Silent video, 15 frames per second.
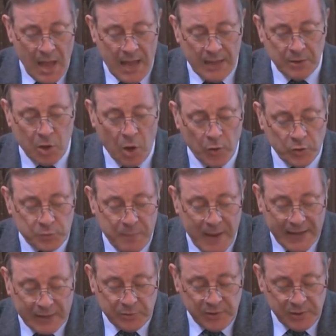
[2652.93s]
and goes
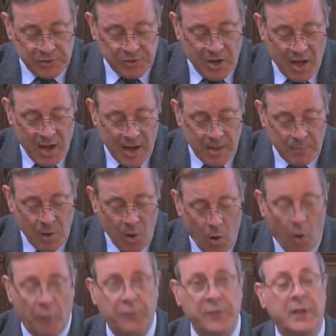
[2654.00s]
back to the time
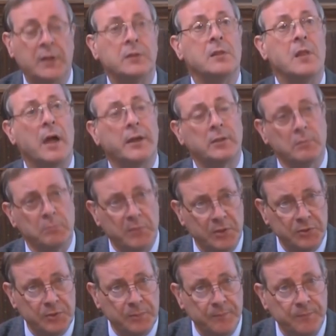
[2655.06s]
of the
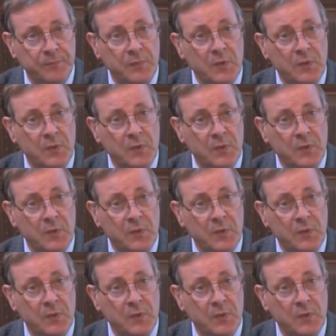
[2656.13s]
Enlightenment.